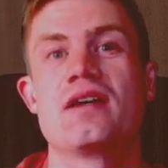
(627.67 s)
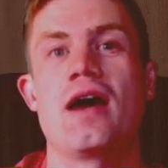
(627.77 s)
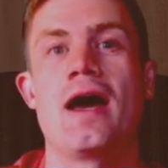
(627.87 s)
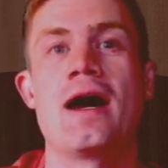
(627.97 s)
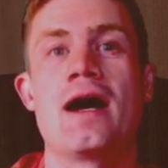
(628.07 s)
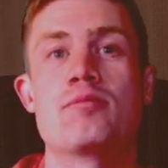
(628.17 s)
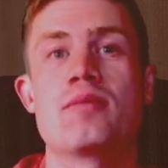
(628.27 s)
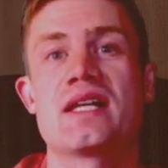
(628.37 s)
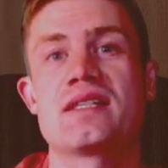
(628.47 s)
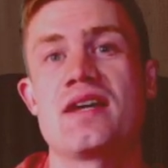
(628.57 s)

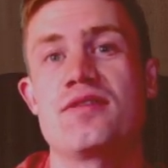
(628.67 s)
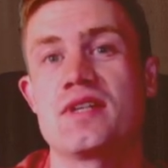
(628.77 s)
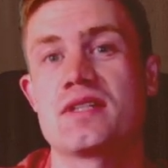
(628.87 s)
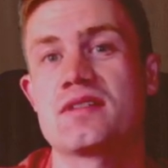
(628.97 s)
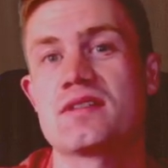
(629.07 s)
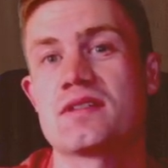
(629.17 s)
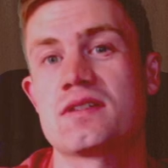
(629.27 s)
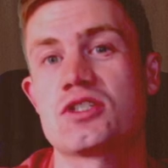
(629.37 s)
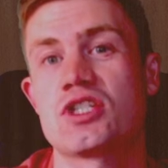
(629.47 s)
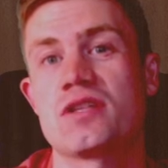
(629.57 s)
but I think this is
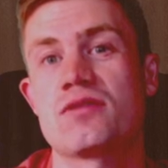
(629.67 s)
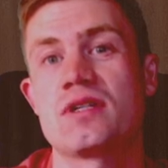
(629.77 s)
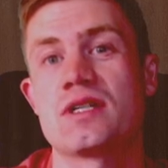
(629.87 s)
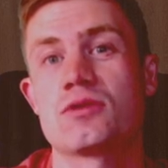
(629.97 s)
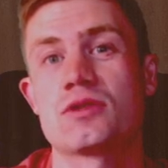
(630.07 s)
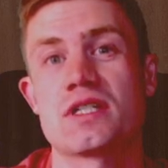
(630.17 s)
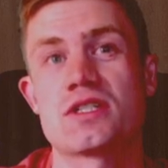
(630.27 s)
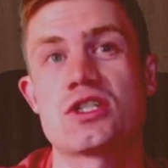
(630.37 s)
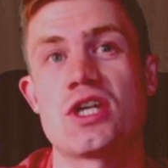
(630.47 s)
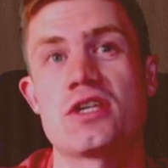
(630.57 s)
in general a good
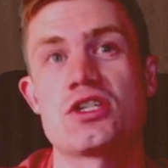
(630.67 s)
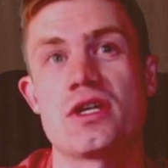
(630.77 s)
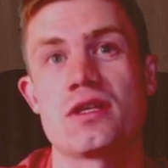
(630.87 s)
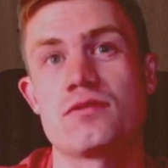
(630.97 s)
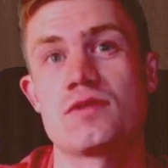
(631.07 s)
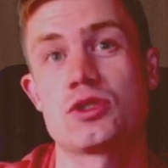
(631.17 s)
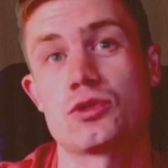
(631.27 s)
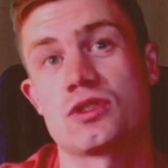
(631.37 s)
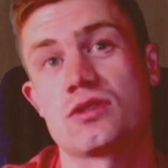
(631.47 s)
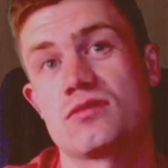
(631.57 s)
exchange, and we
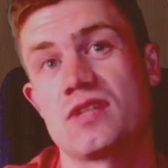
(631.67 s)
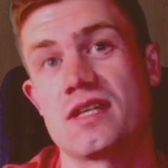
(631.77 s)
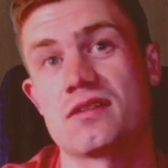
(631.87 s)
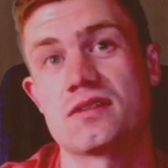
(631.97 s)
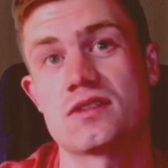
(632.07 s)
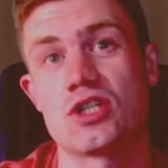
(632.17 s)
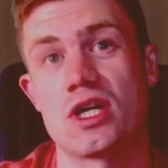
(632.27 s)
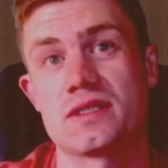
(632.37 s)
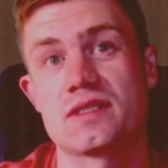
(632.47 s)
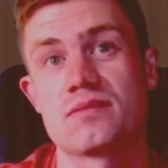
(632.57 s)
should take this
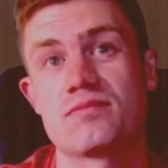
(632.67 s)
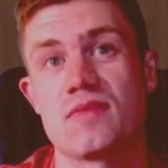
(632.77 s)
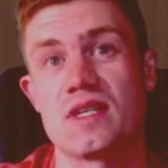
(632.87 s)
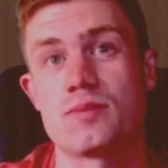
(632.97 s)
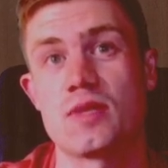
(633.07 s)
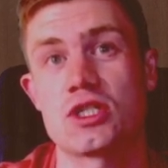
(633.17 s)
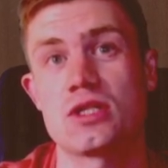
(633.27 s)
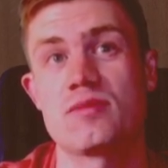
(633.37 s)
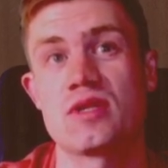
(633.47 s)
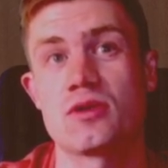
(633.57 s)
chance,
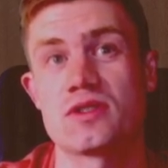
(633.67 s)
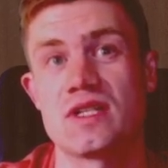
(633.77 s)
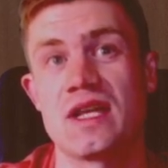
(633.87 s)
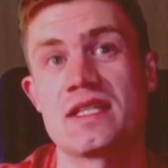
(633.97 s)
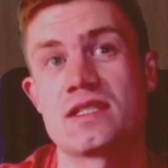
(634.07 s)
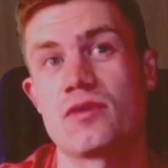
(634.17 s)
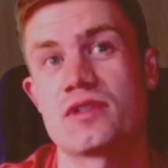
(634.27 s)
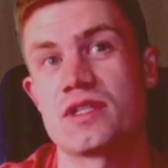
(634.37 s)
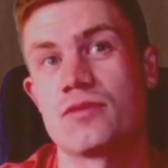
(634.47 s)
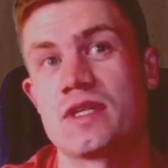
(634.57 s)
especially because the light
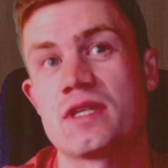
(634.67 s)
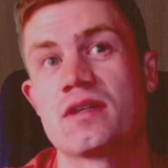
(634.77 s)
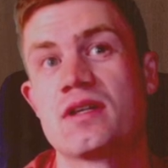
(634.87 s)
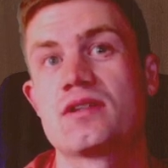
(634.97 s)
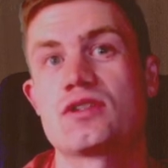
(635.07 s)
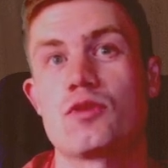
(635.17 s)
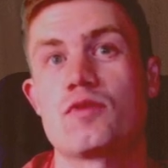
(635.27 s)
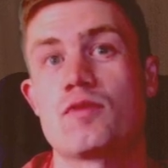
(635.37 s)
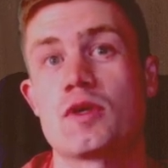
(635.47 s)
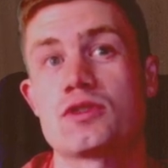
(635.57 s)
squares are weak, so
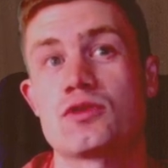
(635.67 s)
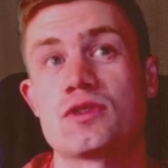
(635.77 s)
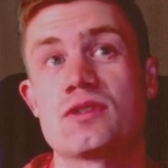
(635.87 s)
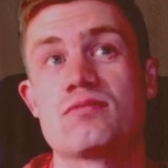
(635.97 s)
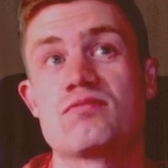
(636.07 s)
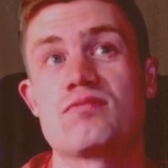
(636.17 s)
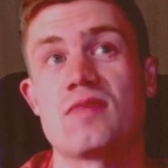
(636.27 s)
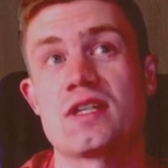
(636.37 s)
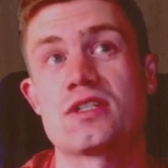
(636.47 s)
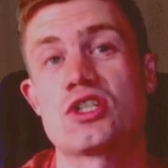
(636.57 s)
we want to
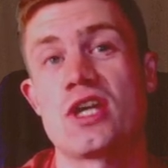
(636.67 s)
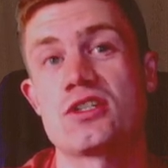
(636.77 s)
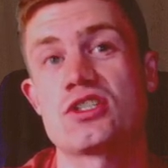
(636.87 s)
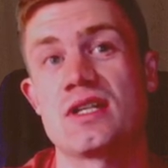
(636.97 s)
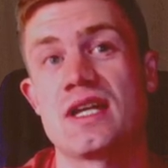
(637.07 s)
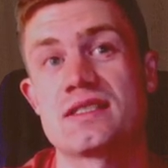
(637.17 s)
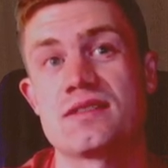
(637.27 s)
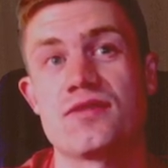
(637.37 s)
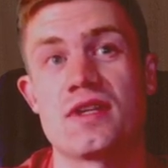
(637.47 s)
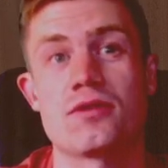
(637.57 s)
exchange the last
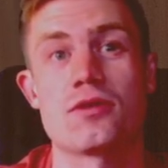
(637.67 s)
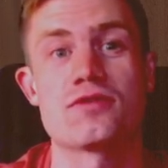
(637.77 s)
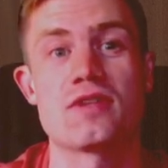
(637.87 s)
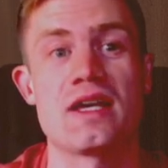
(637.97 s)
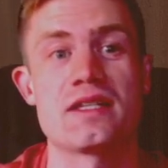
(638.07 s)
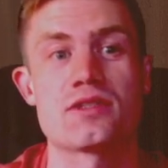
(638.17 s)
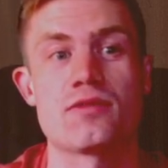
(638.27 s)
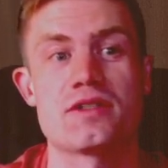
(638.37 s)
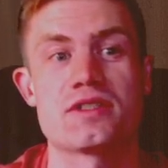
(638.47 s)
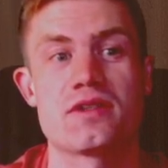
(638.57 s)
defender of the light
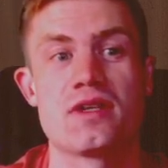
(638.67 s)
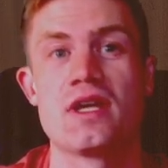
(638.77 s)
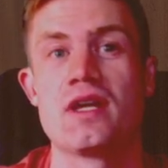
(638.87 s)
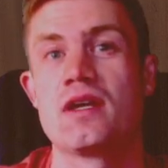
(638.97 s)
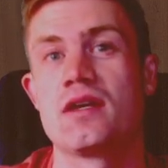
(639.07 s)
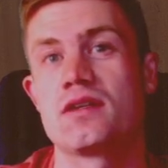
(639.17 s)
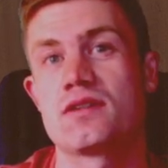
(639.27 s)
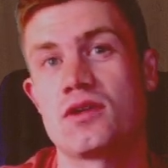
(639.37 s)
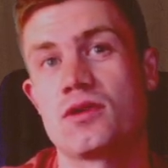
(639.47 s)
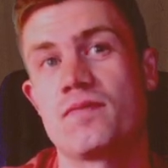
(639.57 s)
squares.
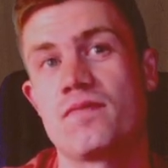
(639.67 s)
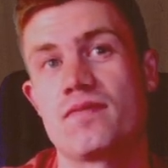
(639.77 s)
So